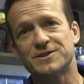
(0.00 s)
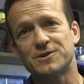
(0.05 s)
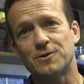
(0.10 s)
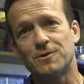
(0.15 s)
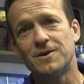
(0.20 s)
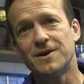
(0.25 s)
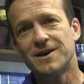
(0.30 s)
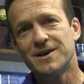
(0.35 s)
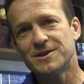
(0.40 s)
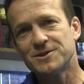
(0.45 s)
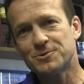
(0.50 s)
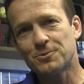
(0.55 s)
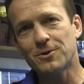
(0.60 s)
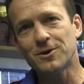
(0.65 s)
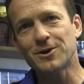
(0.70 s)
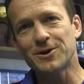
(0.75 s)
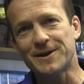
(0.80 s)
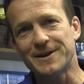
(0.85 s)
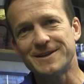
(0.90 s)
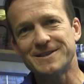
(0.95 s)
So so we're
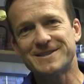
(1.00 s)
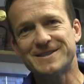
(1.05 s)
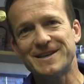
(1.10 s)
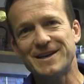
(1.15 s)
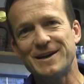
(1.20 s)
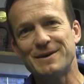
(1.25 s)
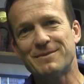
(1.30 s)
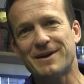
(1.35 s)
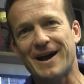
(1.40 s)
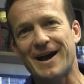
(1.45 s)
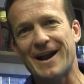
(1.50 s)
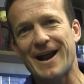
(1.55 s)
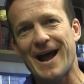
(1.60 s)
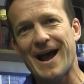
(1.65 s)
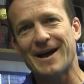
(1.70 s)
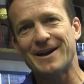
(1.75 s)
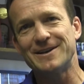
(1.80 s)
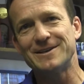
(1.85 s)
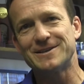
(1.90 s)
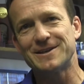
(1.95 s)
looking to see him kind of
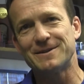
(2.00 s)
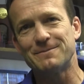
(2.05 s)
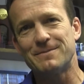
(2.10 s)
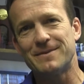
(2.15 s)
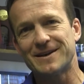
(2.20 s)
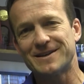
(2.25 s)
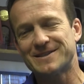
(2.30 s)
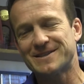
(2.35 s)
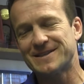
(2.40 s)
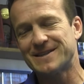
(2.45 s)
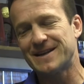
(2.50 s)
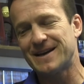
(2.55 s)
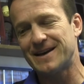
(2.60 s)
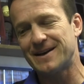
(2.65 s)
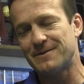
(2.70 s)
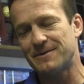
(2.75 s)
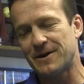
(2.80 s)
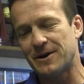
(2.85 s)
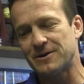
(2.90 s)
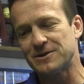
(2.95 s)
add into the mix
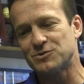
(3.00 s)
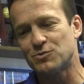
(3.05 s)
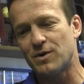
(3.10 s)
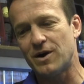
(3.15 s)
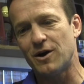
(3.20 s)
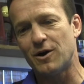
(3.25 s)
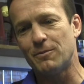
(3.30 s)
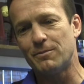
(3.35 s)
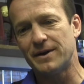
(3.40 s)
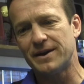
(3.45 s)
there, there as well.